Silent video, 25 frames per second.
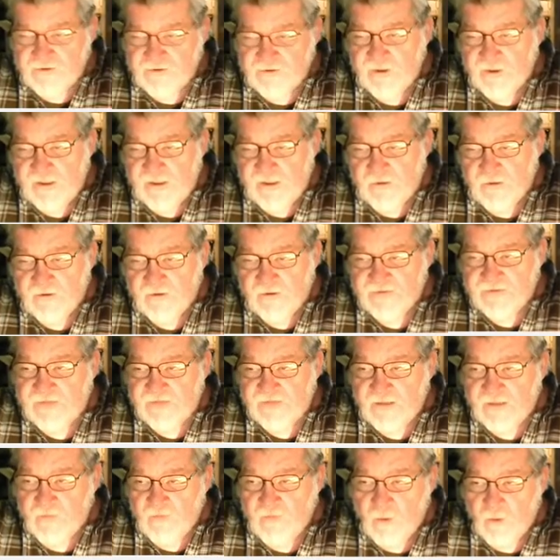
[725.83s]
you here in a
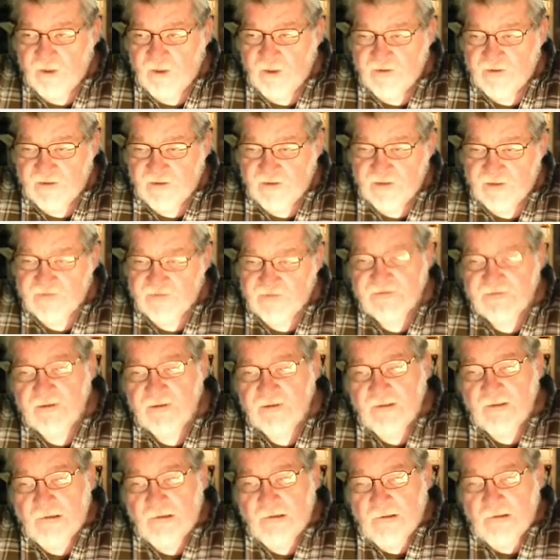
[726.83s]
second what it does.
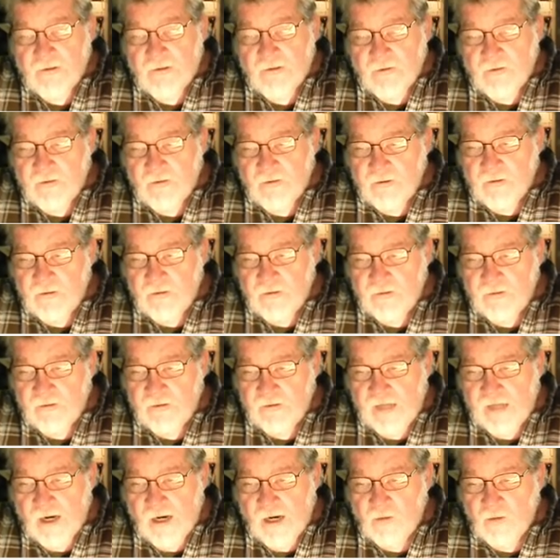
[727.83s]

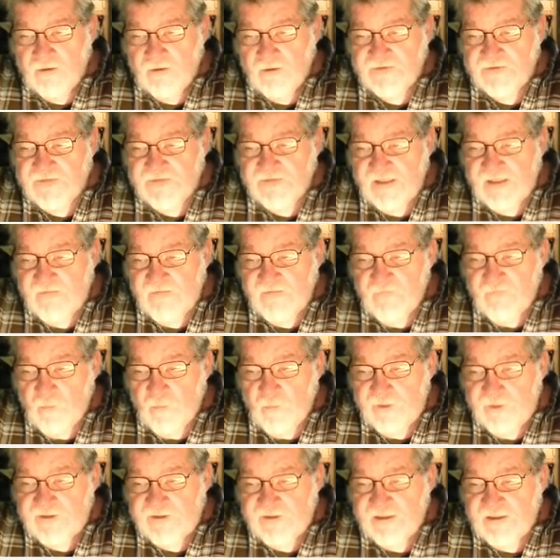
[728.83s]
Now let's say
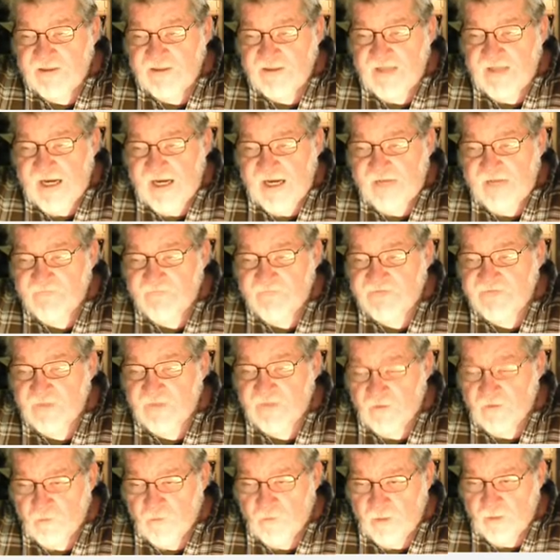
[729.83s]
we didn't have a
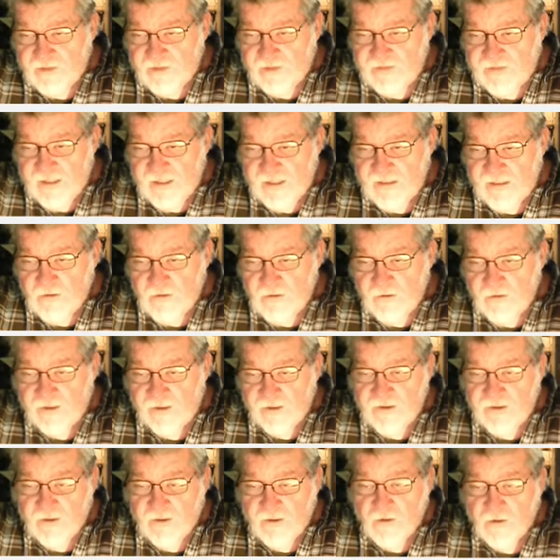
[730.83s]
center rectangle in
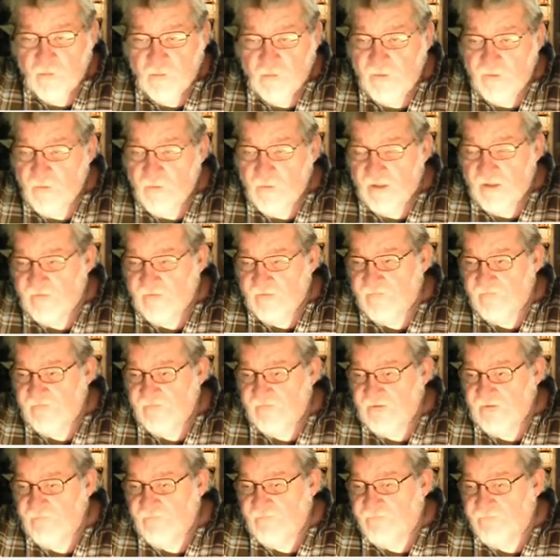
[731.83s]
here and we wanted to
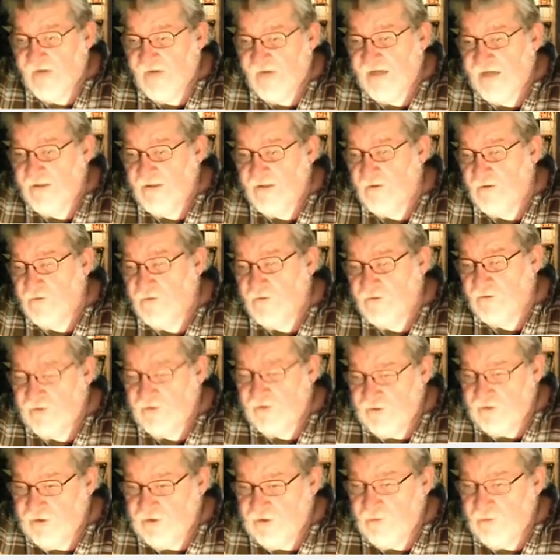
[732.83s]
find it or
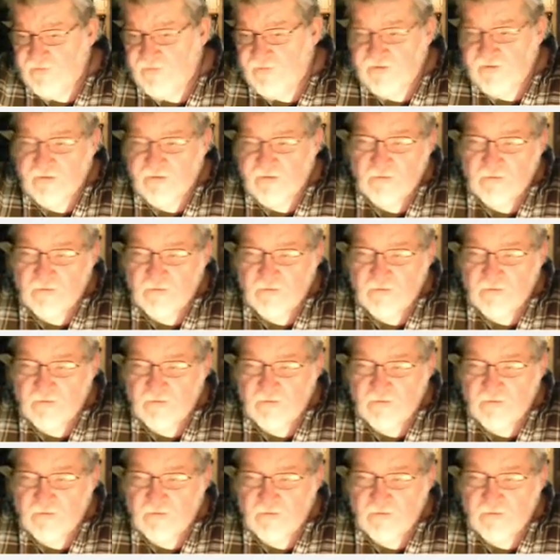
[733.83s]
use it.